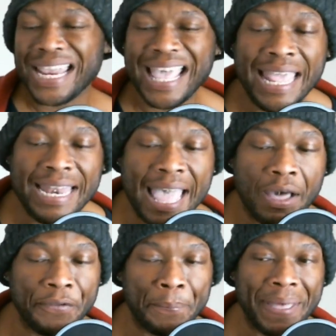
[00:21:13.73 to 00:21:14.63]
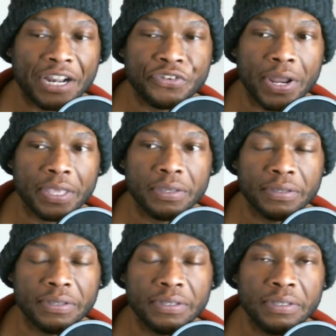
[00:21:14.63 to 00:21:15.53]
And now they're backtracking,
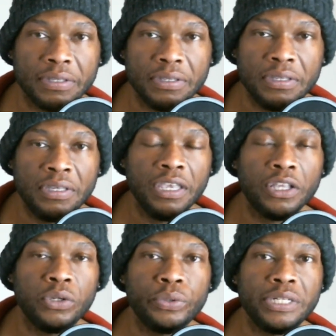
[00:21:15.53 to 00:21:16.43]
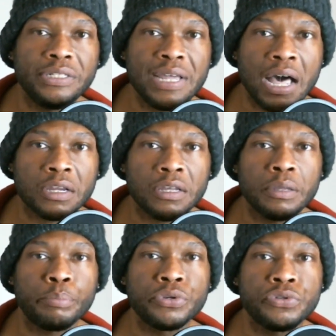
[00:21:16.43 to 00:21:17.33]
including Donna
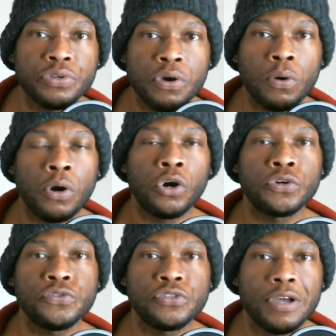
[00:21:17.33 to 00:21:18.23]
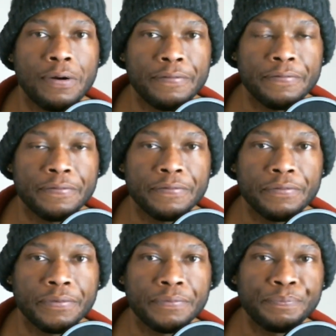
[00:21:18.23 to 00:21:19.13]
Brazile herself,
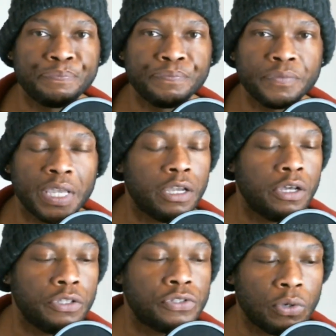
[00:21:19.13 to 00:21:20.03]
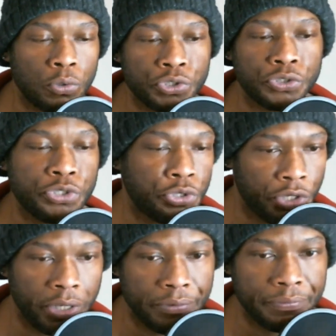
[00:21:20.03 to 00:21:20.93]
a good soldier to
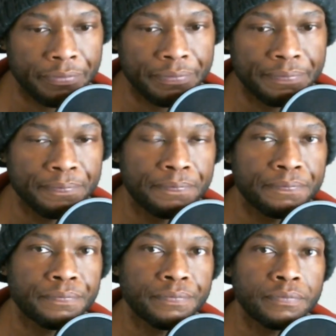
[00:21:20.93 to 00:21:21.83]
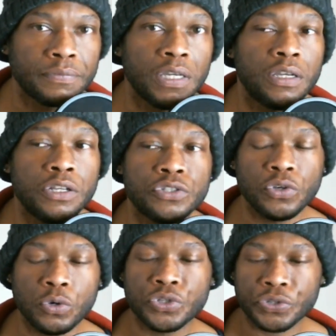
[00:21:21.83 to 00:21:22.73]
the end. A good
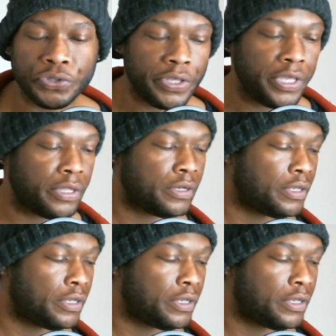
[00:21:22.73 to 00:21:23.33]
soldier to the end.